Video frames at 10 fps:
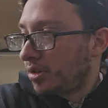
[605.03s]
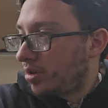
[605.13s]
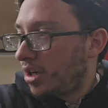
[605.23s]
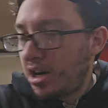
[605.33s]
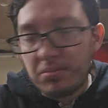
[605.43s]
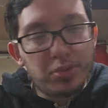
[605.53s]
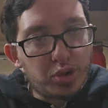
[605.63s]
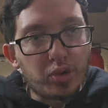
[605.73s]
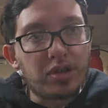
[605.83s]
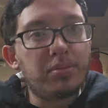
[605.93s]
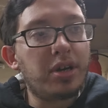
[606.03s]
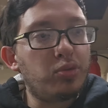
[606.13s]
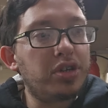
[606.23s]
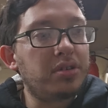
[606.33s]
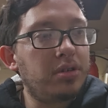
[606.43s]
on up, sure, you might
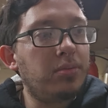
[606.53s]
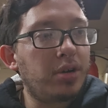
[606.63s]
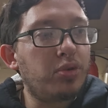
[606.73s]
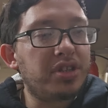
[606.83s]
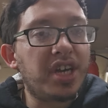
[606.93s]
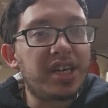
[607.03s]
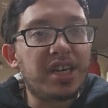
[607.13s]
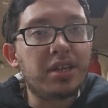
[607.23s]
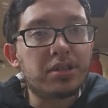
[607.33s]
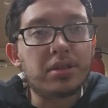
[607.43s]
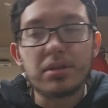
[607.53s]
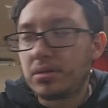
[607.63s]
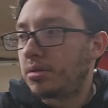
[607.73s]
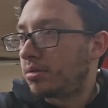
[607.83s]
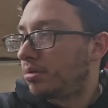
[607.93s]
want that gasket.
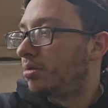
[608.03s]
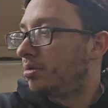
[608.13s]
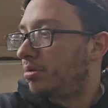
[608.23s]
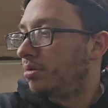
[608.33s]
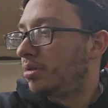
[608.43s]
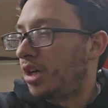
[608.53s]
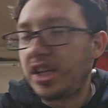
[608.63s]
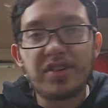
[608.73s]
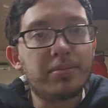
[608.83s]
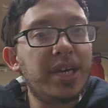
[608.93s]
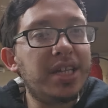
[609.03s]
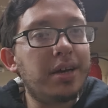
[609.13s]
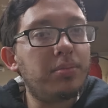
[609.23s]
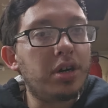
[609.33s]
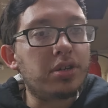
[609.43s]
I never made
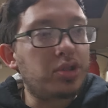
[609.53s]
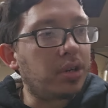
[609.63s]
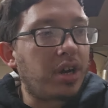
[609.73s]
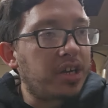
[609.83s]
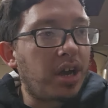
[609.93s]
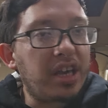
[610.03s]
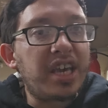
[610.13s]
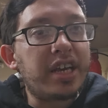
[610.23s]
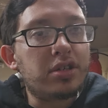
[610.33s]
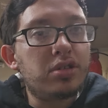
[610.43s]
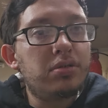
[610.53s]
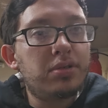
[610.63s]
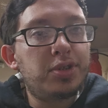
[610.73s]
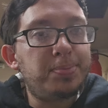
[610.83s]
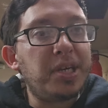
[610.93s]
that much, so I can't
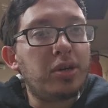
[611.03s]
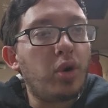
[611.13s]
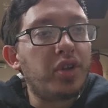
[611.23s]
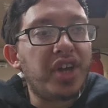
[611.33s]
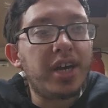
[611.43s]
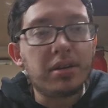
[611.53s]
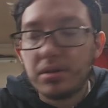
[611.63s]
speak on that.